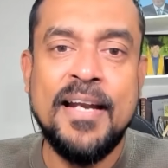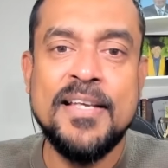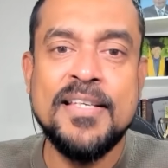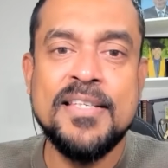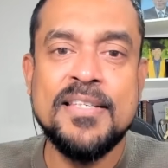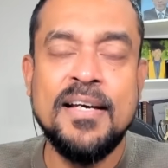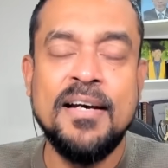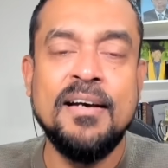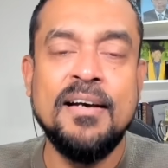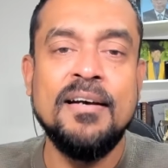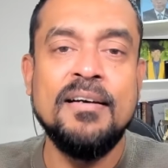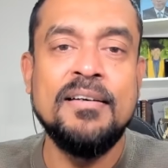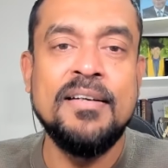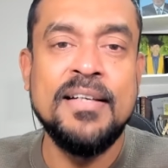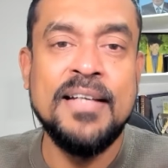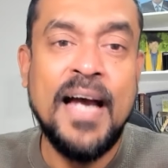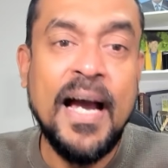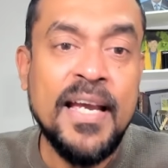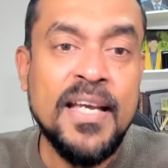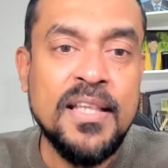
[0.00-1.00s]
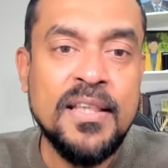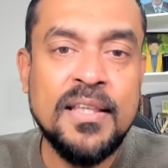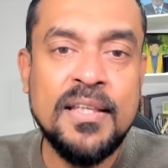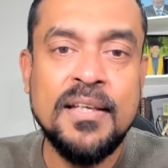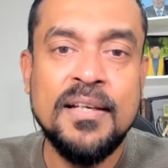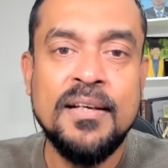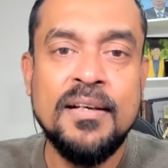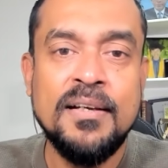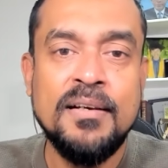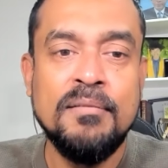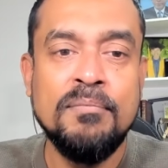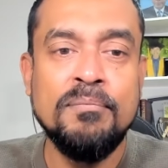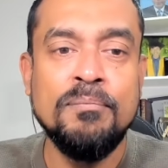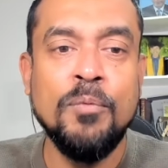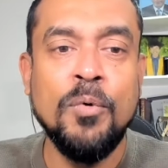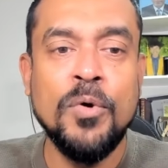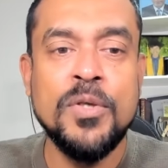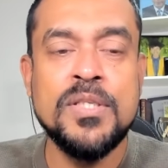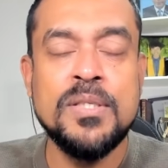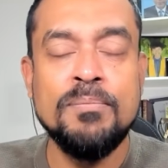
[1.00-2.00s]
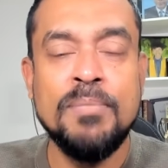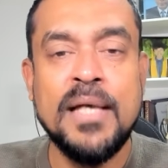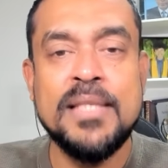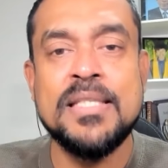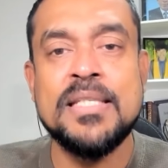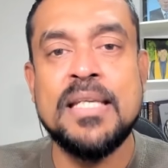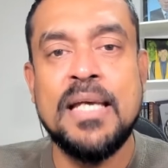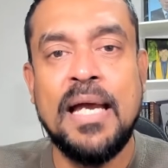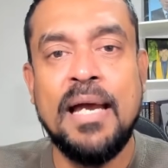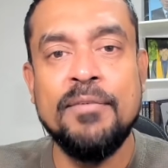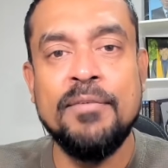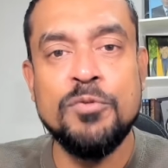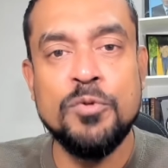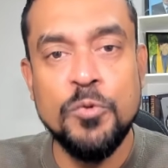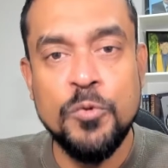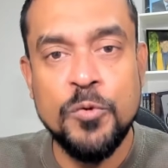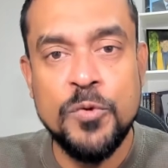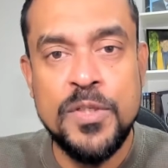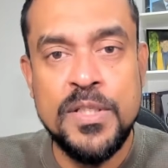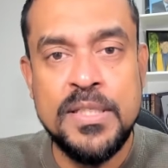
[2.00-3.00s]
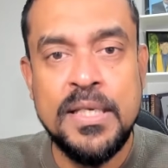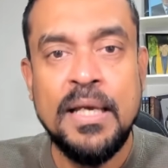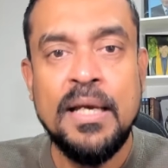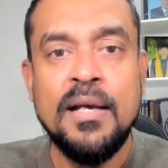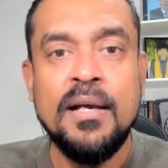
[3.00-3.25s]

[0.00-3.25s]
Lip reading: is 9th most must-have tools